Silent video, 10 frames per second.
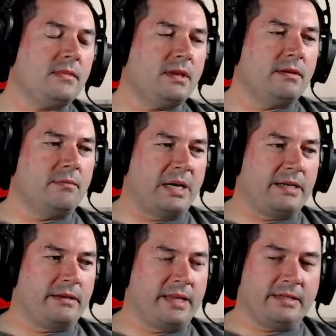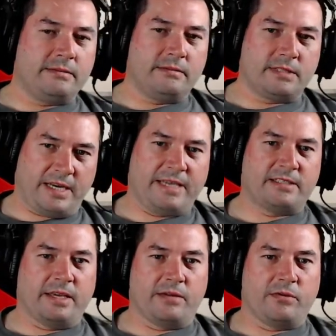But then
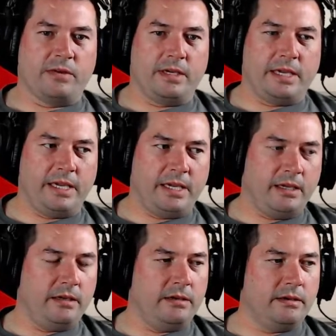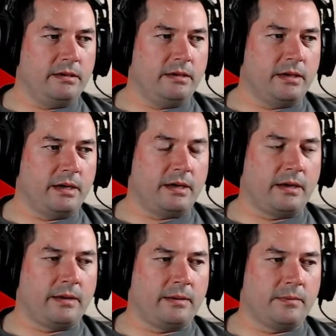Staysafe, he
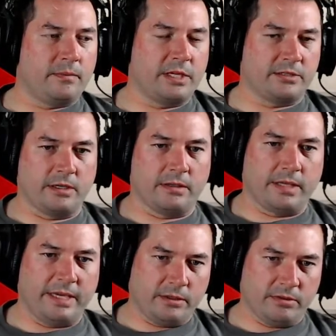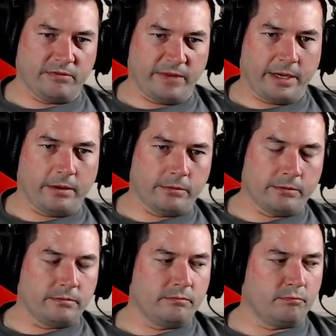there's a link to his video
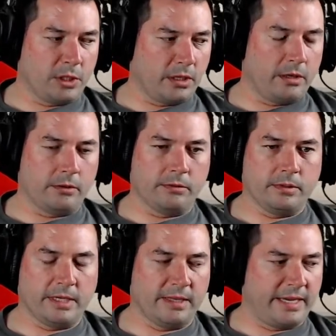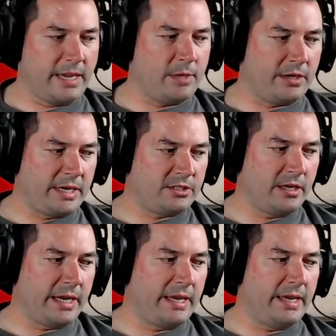below that came out
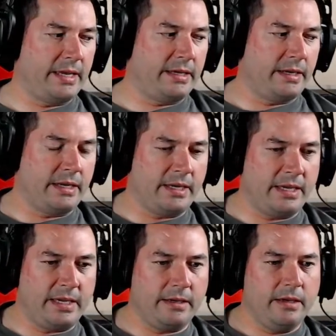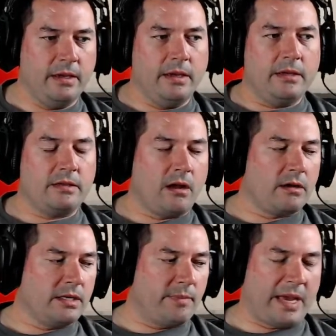yesterday, and he
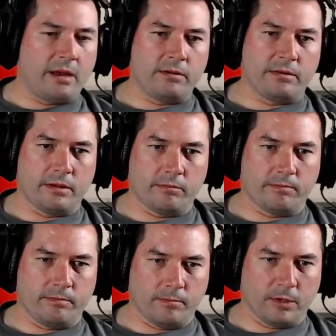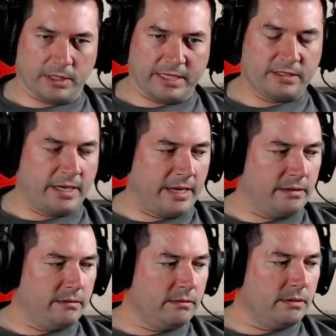talked about the release date,
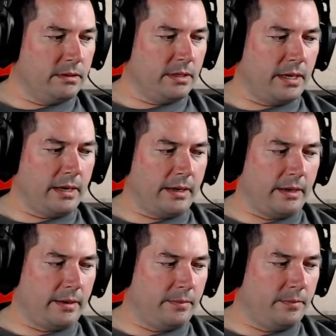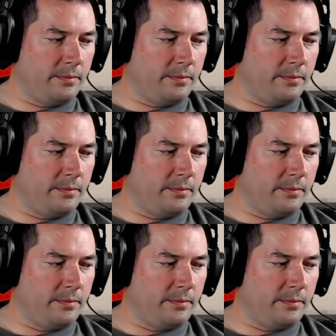and